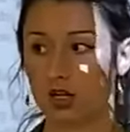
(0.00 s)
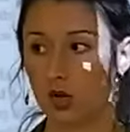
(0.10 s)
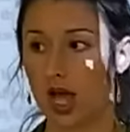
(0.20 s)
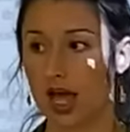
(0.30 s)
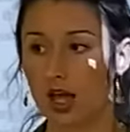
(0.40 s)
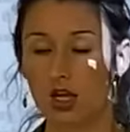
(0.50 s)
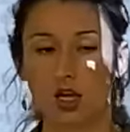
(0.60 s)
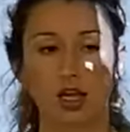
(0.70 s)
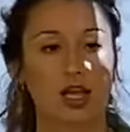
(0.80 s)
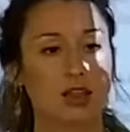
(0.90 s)
Okay,
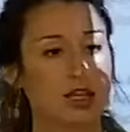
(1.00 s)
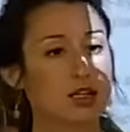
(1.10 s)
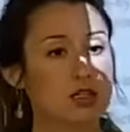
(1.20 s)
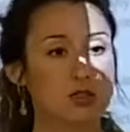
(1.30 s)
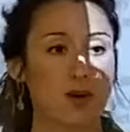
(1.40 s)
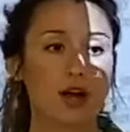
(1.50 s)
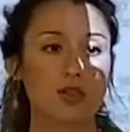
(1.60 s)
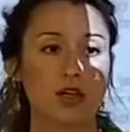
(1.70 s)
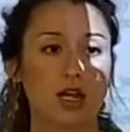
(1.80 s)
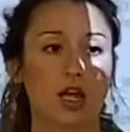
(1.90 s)
he thinks he's better
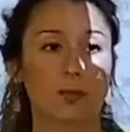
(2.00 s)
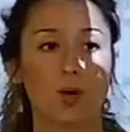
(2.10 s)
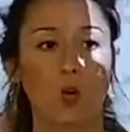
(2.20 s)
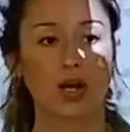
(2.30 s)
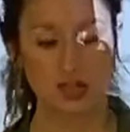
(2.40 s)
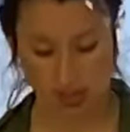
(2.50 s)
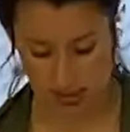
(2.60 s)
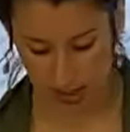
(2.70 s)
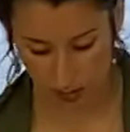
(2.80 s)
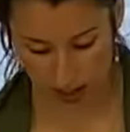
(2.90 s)
than Yan, but what does it
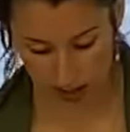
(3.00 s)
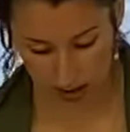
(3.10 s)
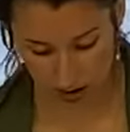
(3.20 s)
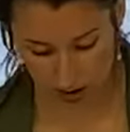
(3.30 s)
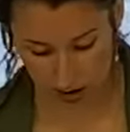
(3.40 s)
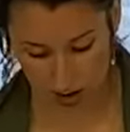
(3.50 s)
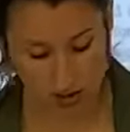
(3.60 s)
say right here?